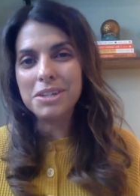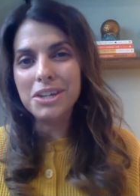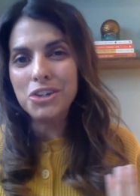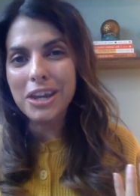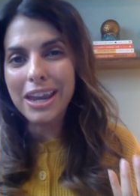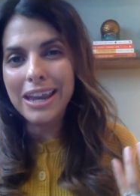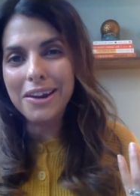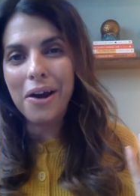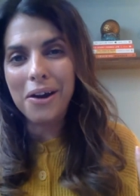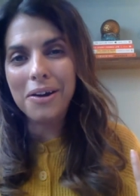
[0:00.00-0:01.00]
teaching in
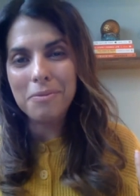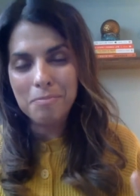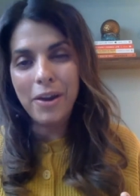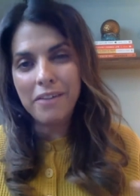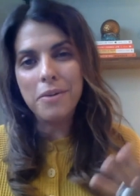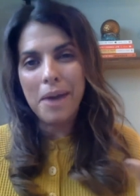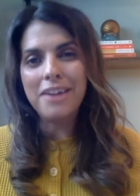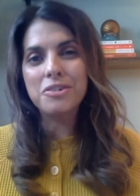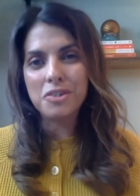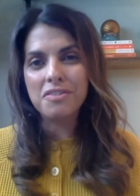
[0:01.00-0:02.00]
our, we have a
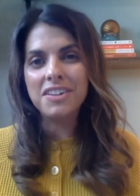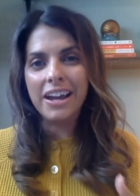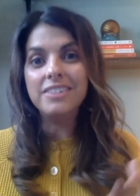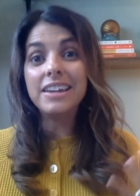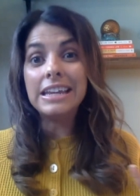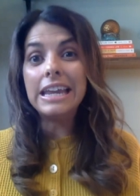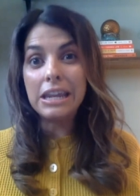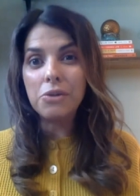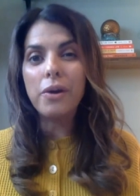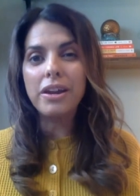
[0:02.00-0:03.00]
Master's of Science in
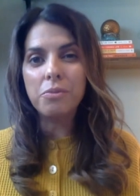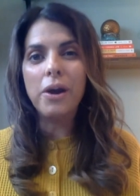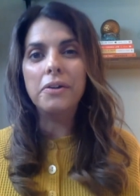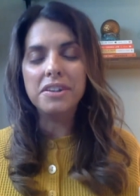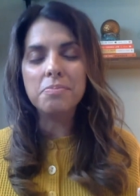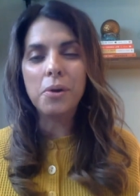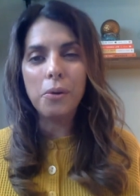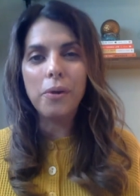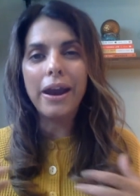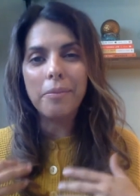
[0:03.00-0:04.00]
Integrative Wellness
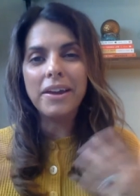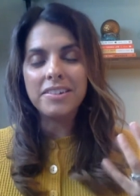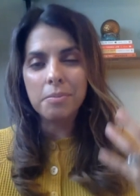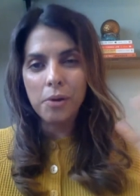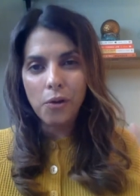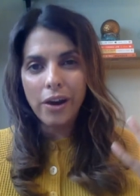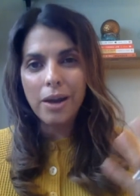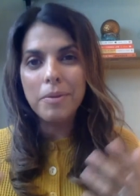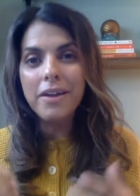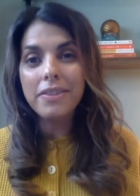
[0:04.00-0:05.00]
program. That's the
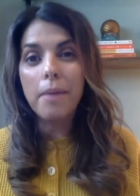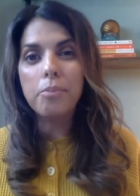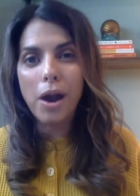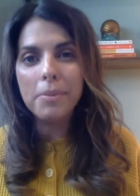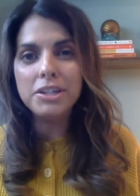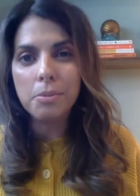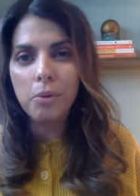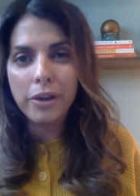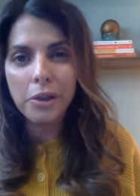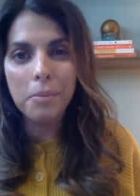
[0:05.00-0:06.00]
program that brought me to
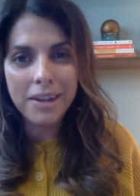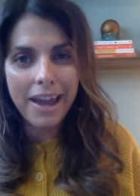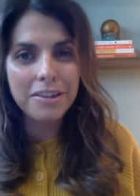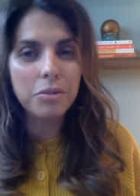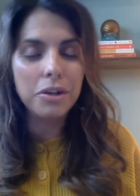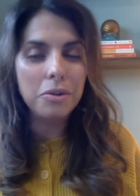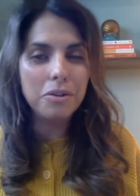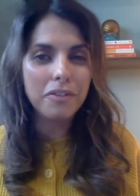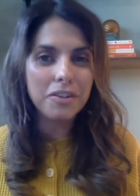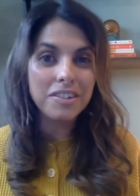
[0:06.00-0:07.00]
Point Loma Nazarene
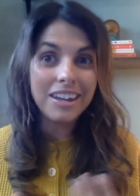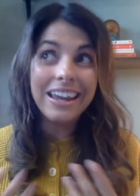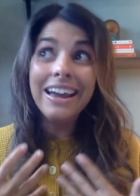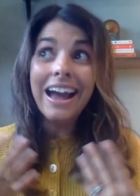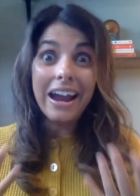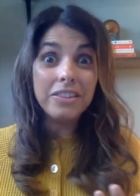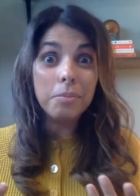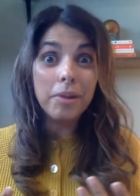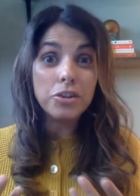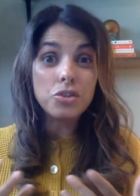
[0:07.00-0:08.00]
University. I had the
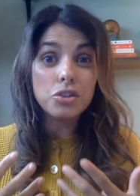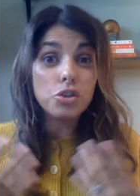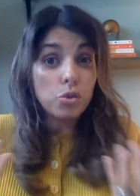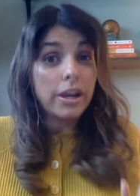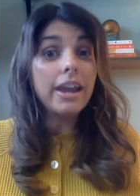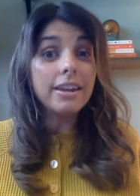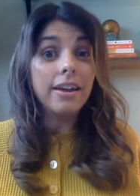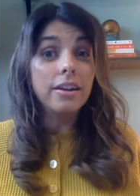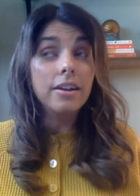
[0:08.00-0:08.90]
pleasure to create it